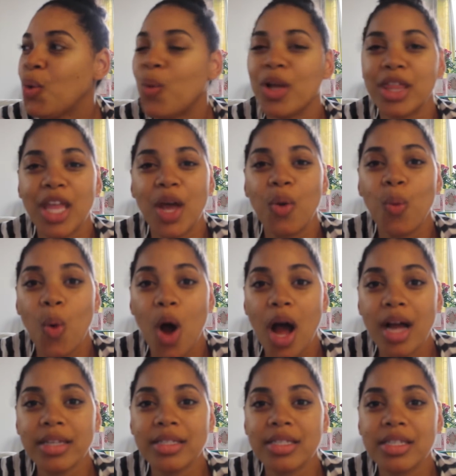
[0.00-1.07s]
what they
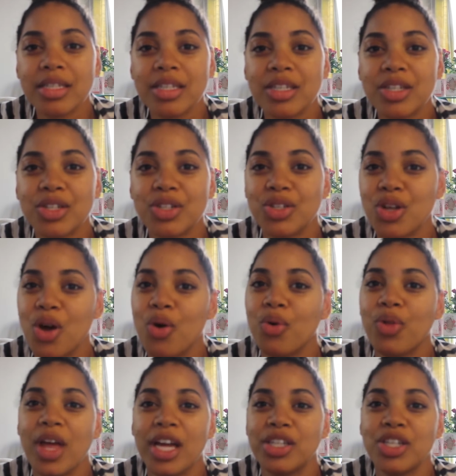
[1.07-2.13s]
want,
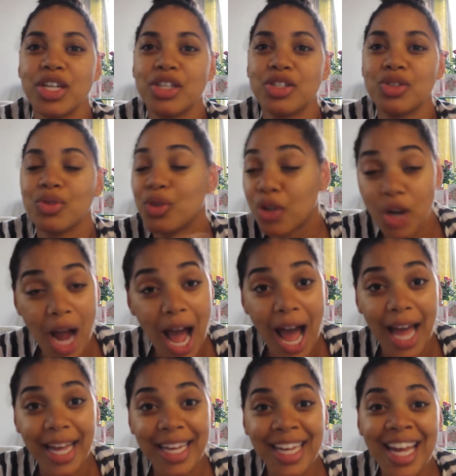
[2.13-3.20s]
so they just
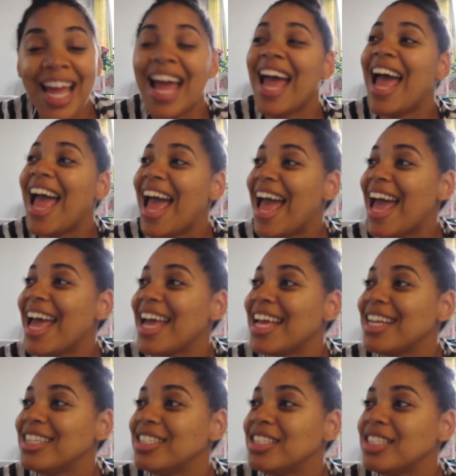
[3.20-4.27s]
cry.
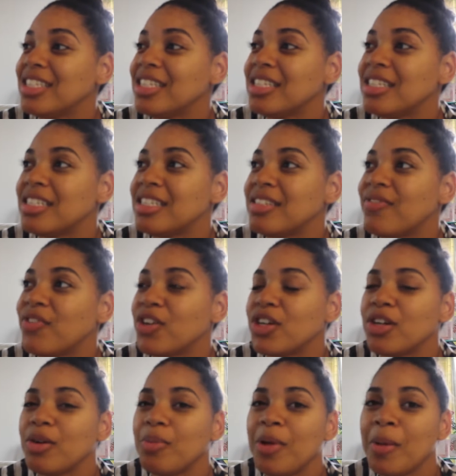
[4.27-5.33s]
And
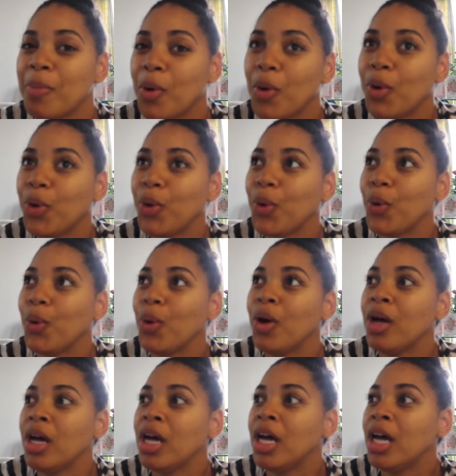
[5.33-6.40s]
for people who
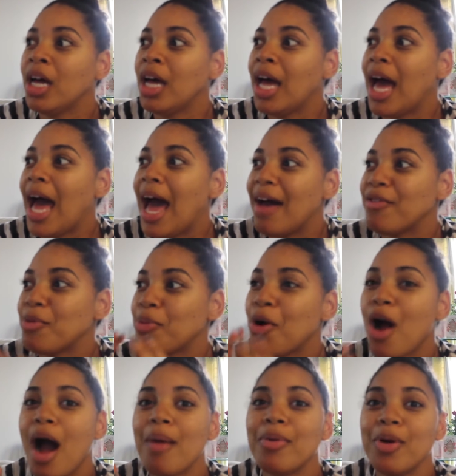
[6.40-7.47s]
have a
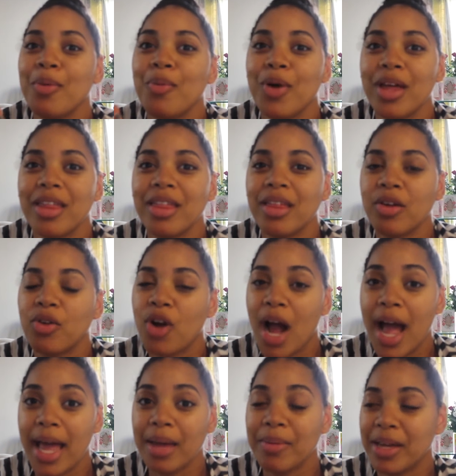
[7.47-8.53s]
problem with
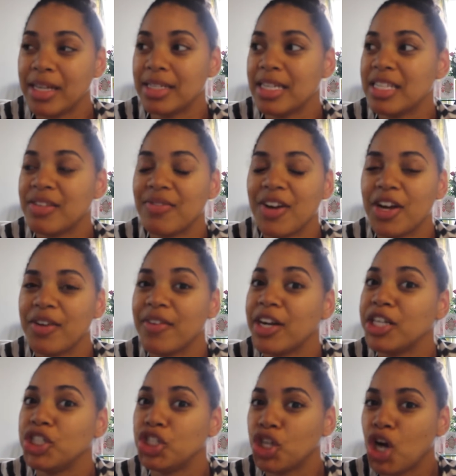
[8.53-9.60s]
crying because it's a very, very